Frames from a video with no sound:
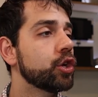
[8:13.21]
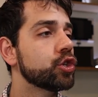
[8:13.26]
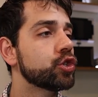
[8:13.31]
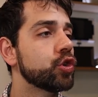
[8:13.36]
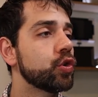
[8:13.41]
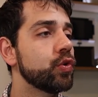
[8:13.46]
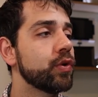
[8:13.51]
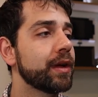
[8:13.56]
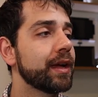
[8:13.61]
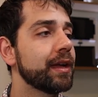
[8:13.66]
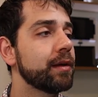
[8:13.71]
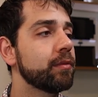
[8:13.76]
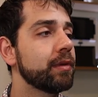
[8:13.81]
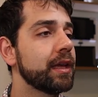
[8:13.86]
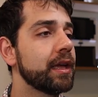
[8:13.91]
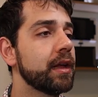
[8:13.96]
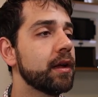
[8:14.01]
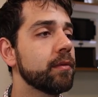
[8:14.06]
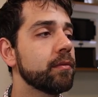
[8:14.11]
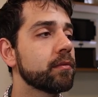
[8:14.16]
So you come
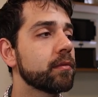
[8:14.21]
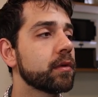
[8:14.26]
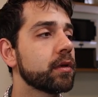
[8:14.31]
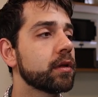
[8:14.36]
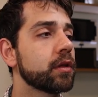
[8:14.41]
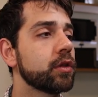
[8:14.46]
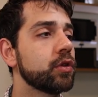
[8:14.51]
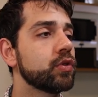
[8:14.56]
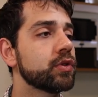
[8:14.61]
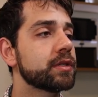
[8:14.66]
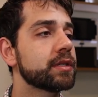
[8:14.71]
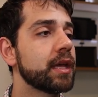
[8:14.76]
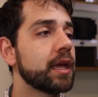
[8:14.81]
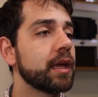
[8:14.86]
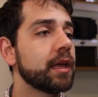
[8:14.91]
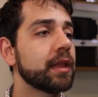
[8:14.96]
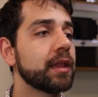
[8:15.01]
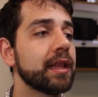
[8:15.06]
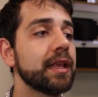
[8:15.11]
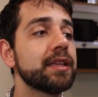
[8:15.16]
here, you
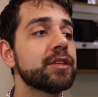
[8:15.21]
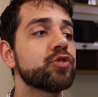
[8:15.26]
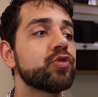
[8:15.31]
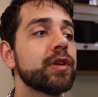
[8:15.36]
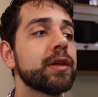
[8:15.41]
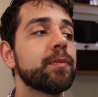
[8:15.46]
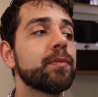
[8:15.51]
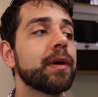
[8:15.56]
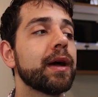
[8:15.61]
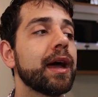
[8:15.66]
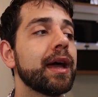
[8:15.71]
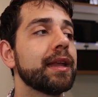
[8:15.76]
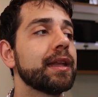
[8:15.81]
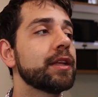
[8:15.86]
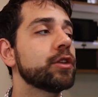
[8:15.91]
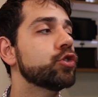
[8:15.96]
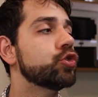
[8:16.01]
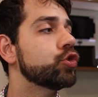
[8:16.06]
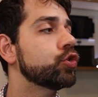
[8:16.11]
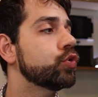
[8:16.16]
say this trip, I
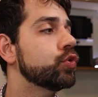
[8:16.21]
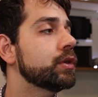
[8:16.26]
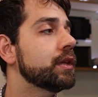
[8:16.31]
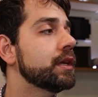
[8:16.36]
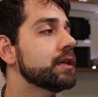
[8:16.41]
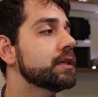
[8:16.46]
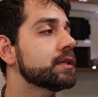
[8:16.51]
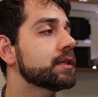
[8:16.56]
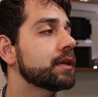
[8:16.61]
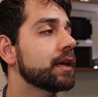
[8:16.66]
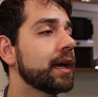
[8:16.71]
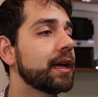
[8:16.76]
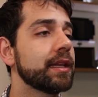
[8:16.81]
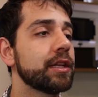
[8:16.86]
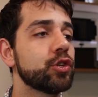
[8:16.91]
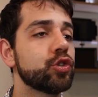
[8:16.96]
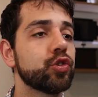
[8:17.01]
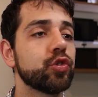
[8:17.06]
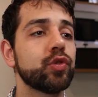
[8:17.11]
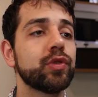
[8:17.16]
need to do this, I
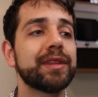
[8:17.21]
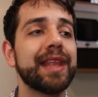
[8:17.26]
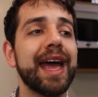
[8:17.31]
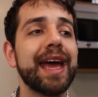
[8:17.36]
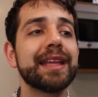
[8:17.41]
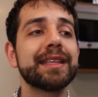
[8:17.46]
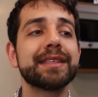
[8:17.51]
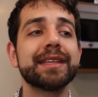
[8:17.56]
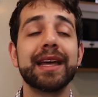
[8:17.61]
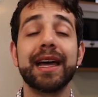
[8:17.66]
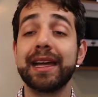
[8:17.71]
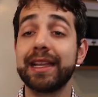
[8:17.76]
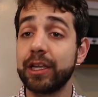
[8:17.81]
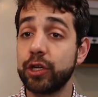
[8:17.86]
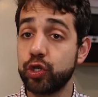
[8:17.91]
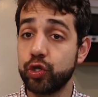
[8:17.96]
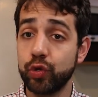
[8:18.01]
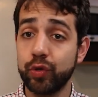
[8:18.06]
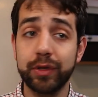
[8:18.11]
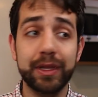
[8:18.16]
need to do that, I
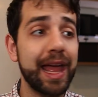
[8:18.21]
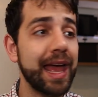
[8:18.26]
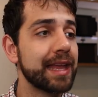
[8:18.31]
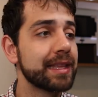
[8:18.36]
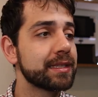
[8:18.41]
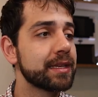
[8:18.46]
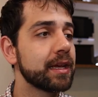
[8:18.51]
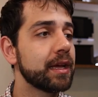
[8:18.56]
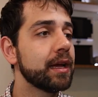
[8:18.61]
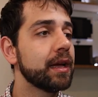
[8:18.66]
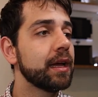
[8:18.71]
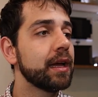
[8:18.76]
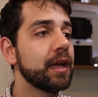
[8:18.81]
need to do that.